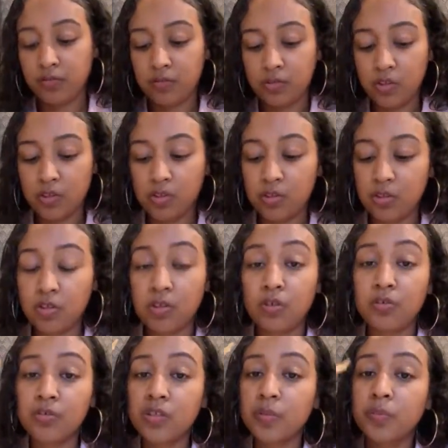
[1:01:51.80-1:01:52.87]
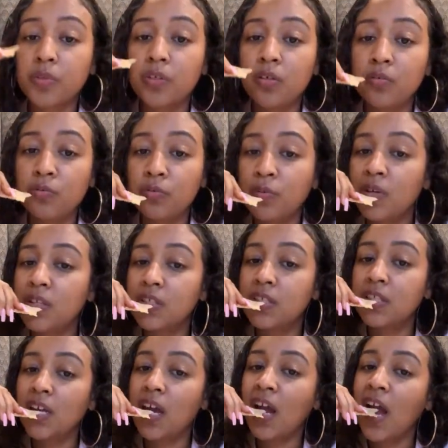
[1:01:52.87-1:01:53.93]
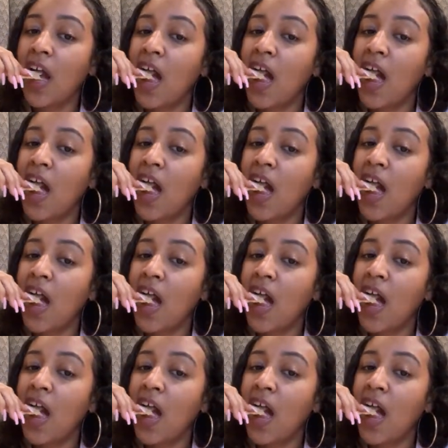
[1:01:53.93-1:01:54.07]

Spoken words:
So you just learned something new today.